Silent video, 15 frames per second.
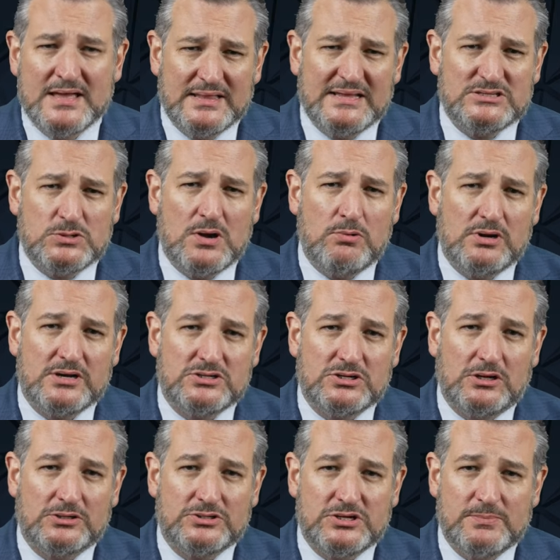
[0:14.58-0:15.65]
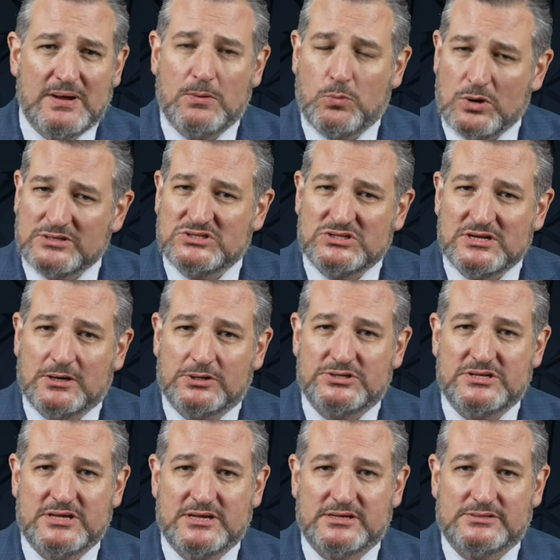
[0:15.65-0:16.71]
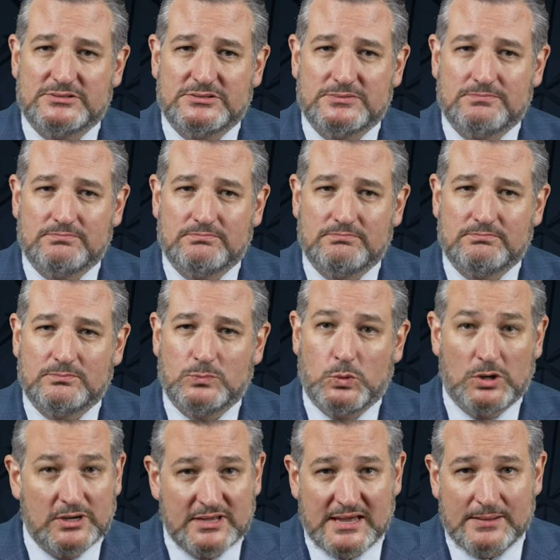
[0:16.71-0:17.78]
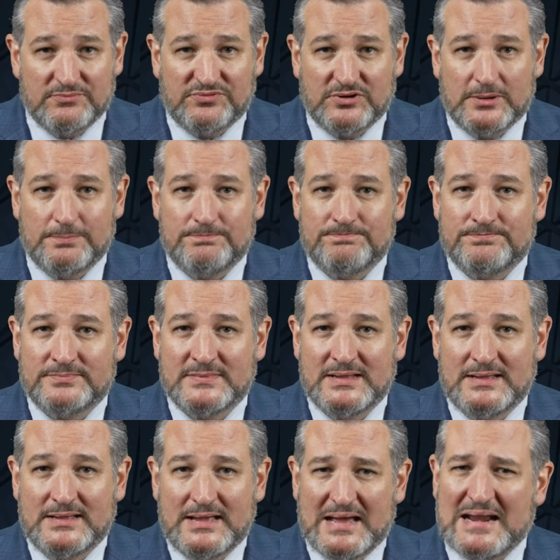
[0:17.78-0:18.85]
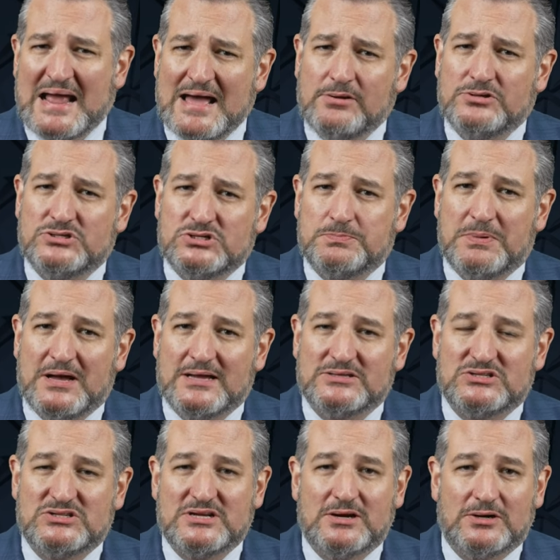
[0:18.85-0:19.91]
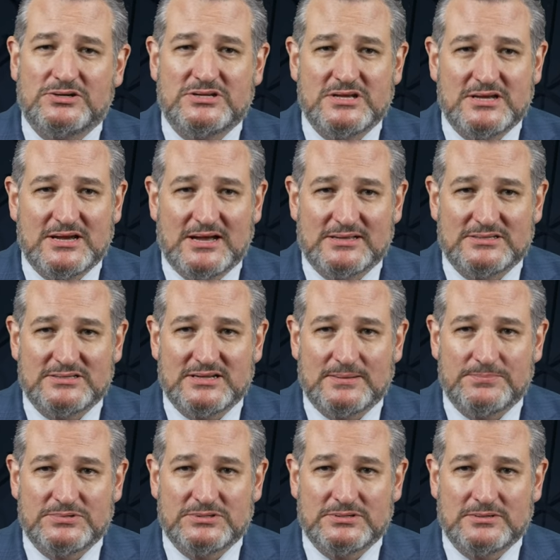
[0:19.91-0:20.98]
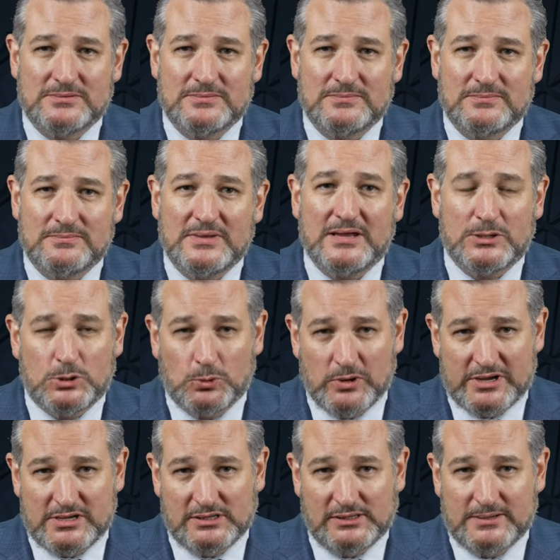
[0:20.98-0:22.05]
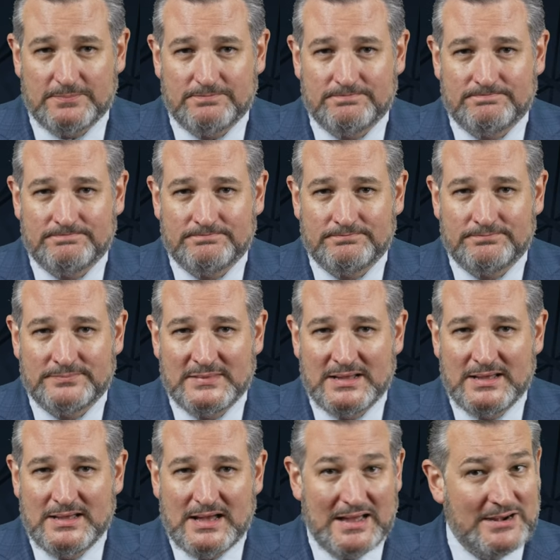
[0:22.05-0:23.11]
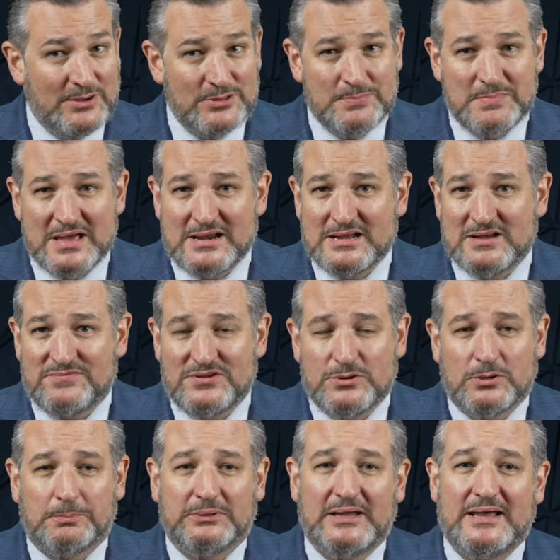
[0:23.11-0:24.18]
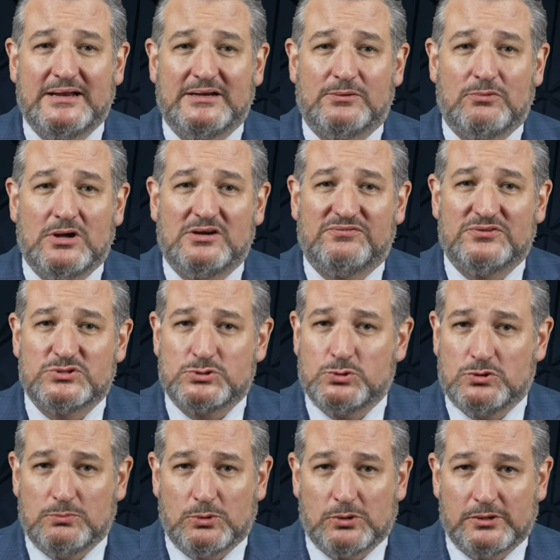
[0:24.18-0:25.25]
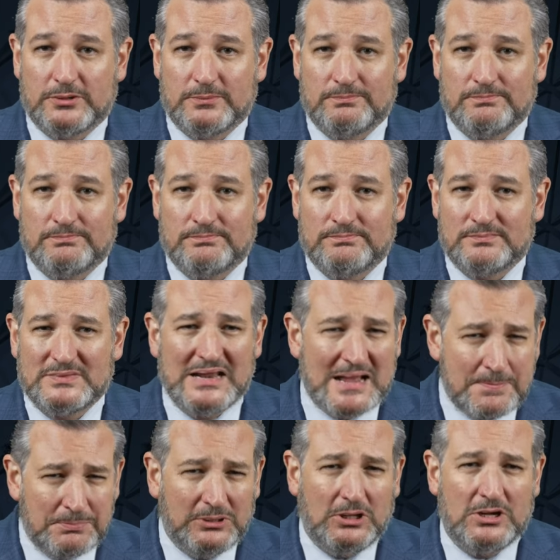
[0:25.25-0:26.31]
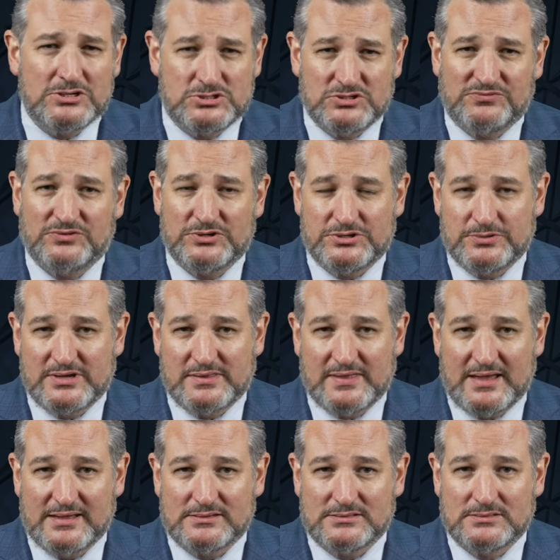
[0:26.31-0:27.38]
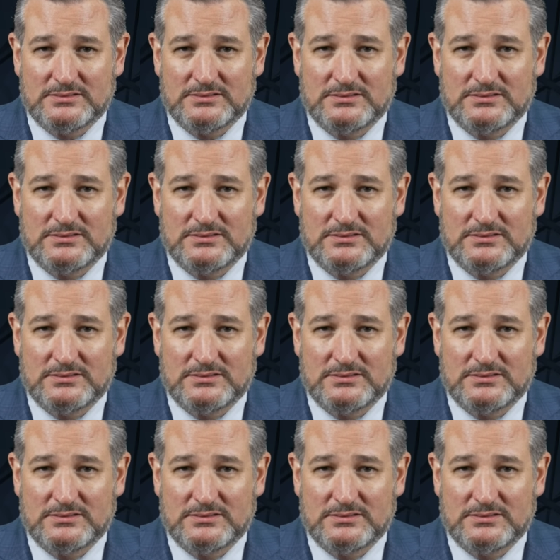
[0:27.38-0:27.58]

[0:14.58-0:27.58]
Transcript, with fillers: That's why I want to talk to you about what C R T is, where it came from, and how to spot C R T concepts in curricula. I know that many of you are planning to run for school board, and I applaud you for doing that.